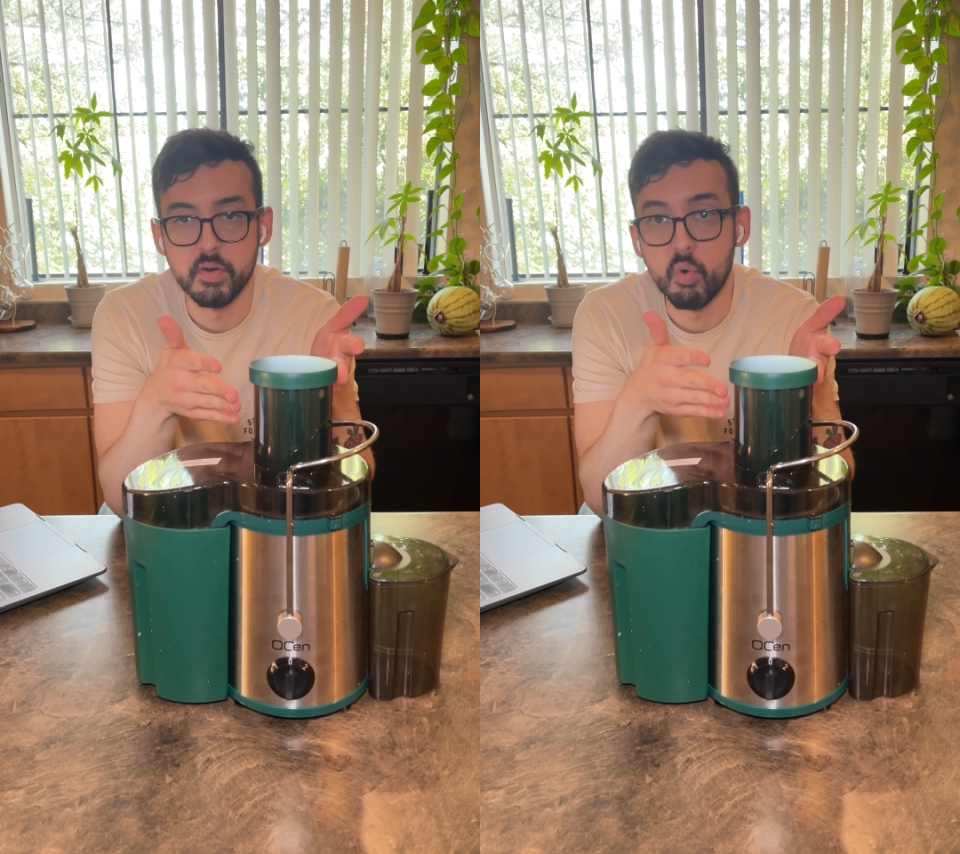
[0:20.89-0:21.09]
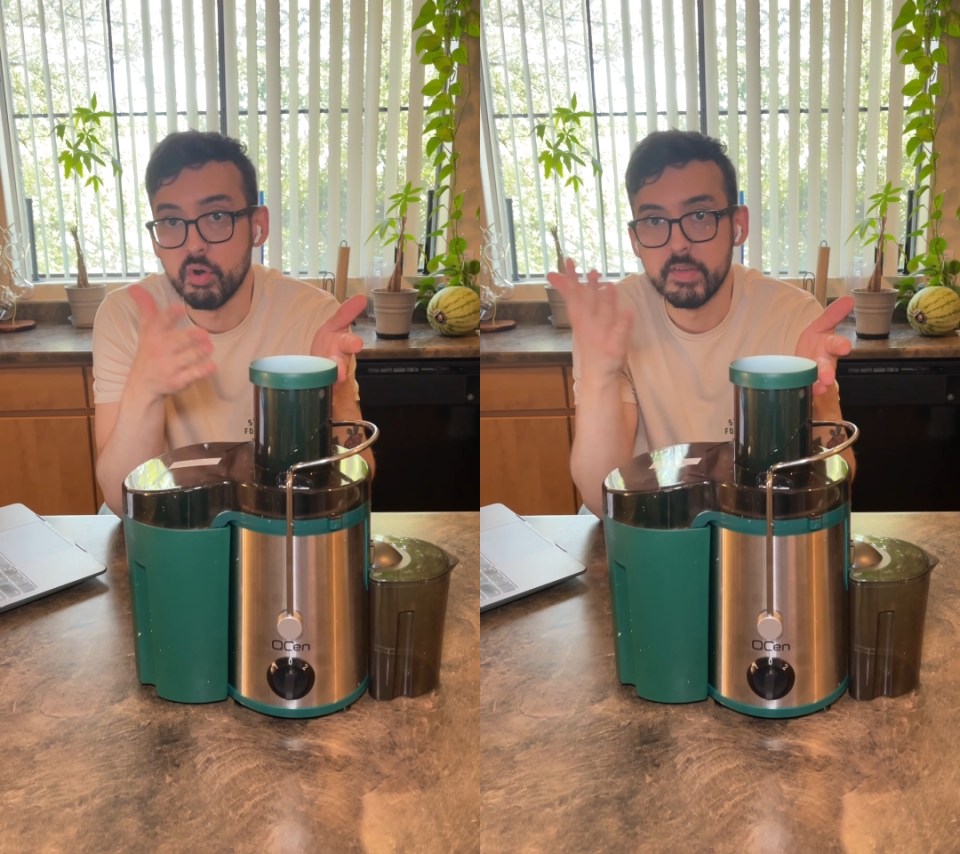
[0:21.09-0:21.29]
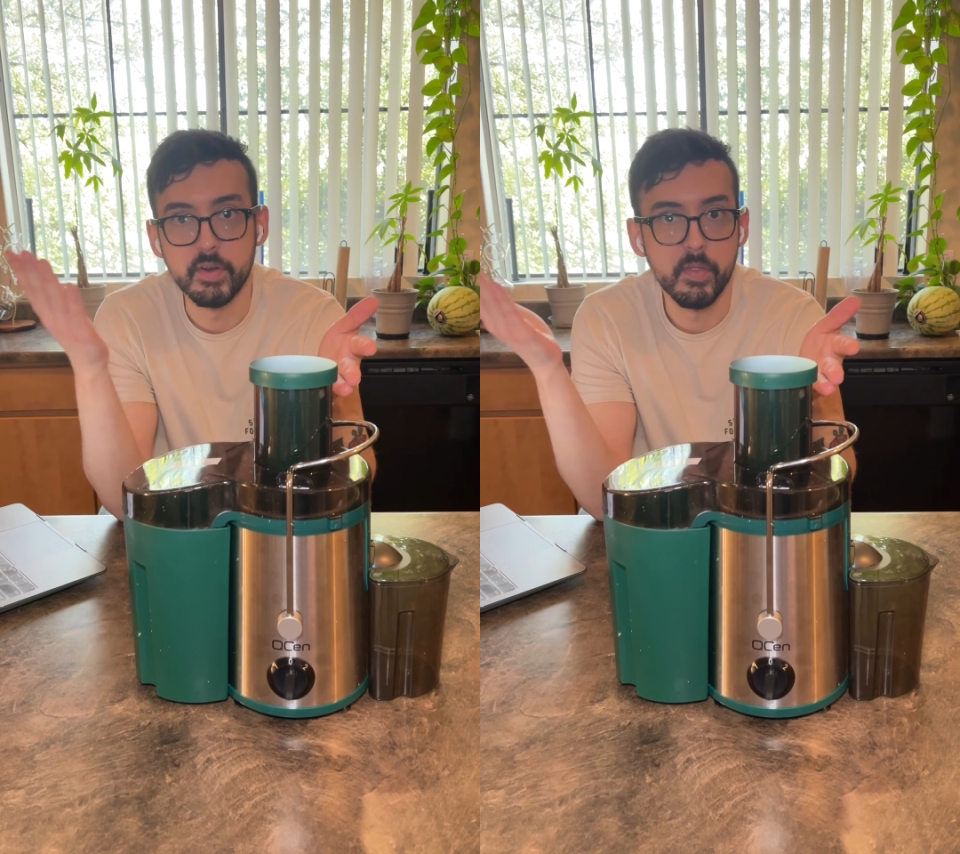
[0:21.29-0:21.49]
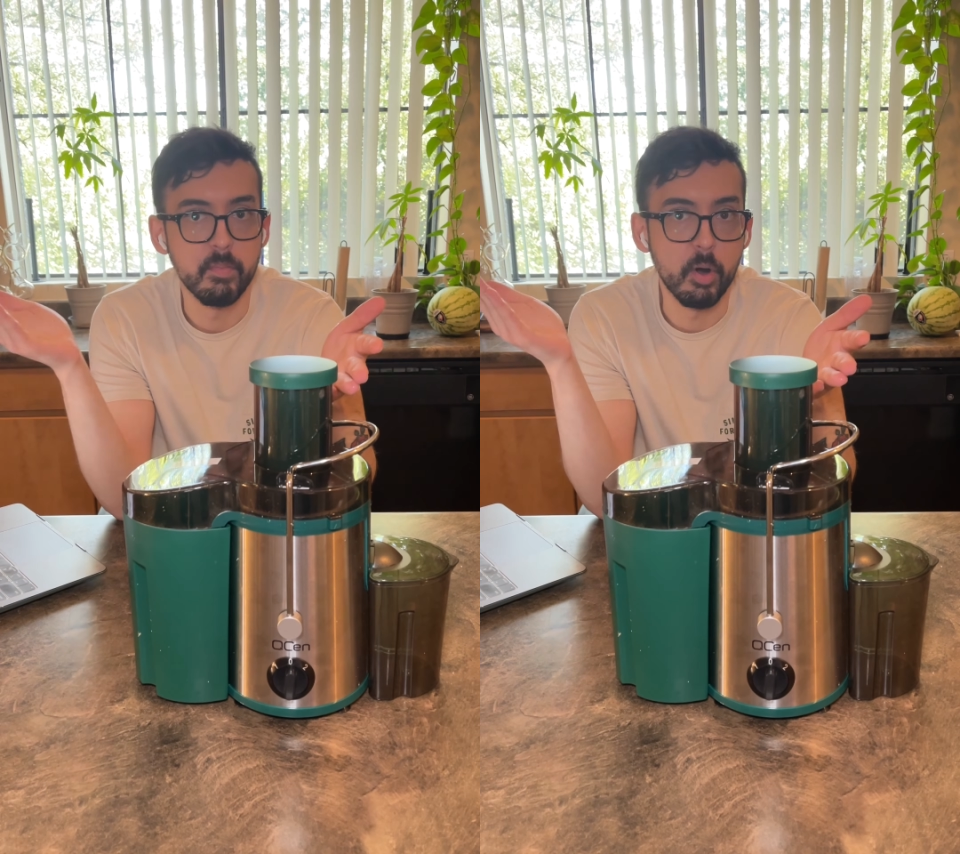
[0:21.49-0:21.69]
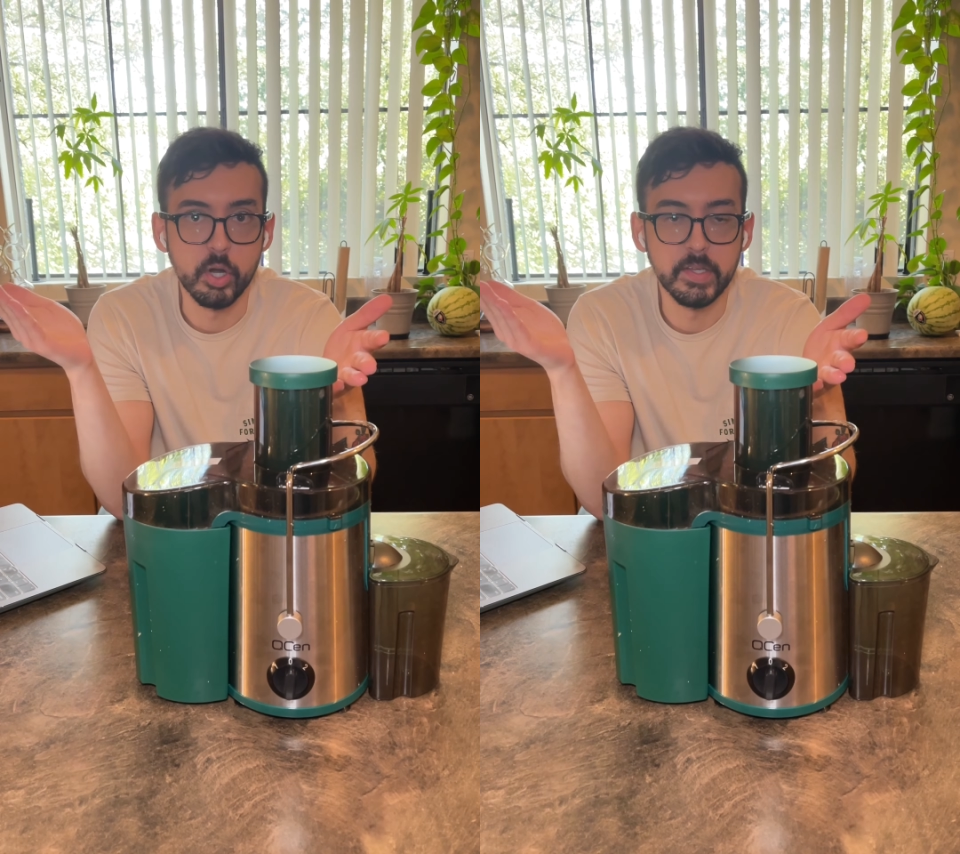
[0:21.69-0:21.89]
or even on the
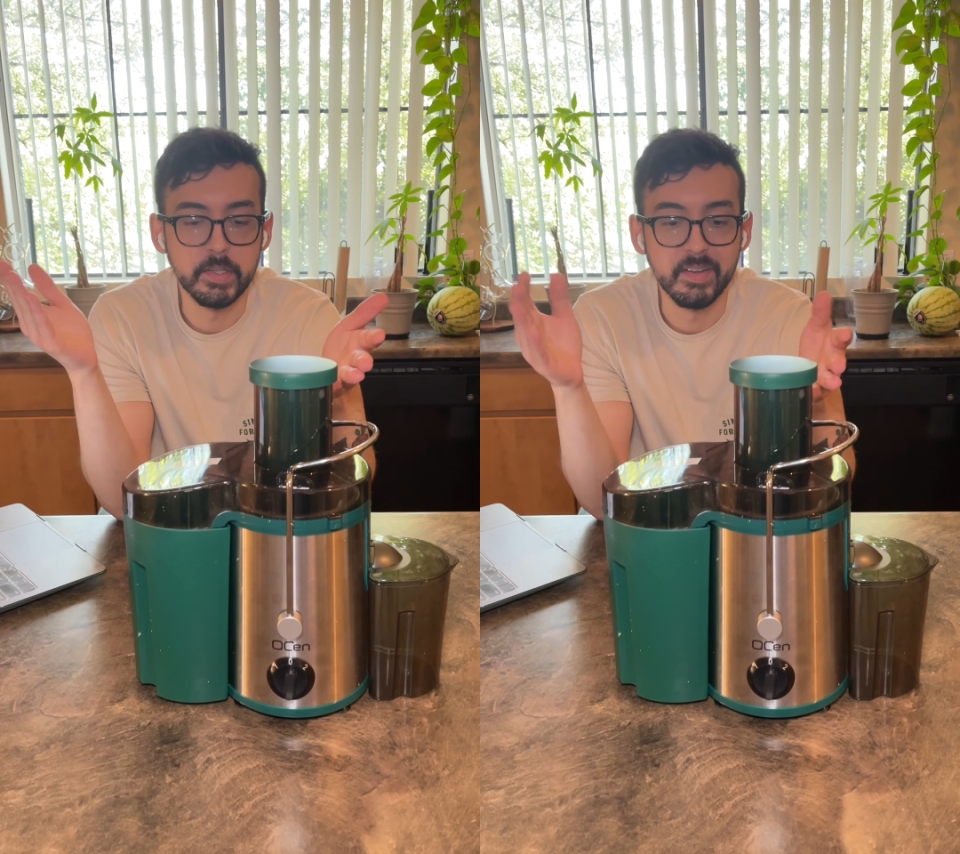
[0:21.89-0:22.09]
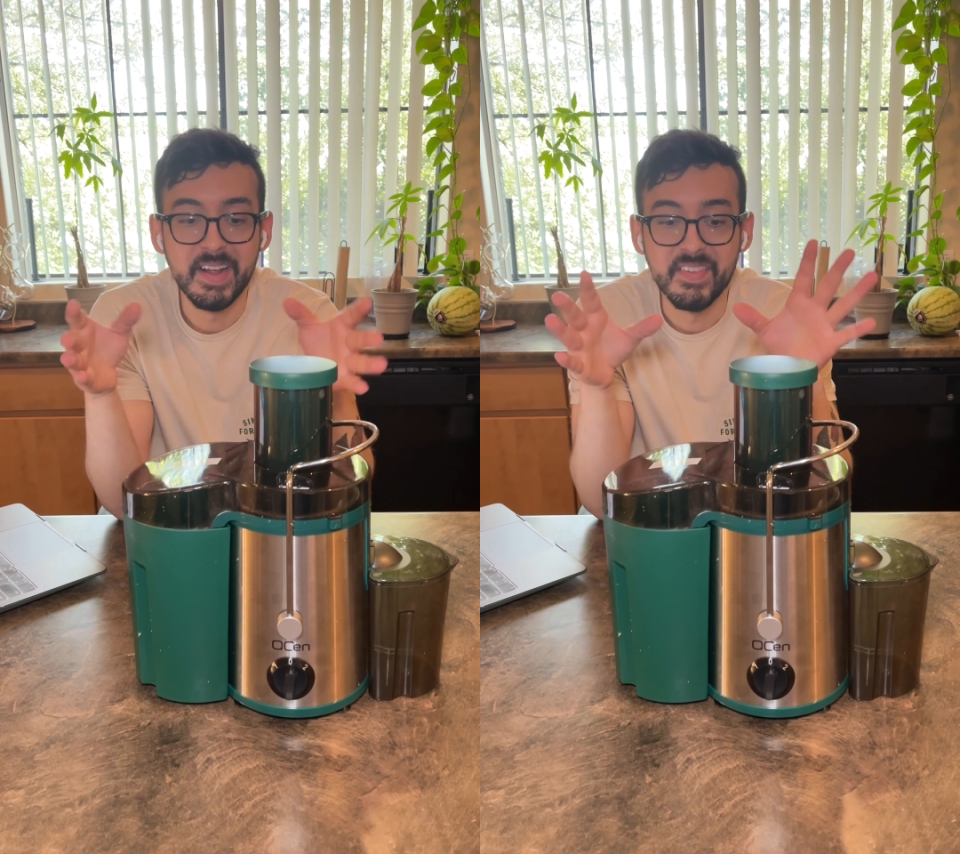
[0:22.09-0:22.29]
market,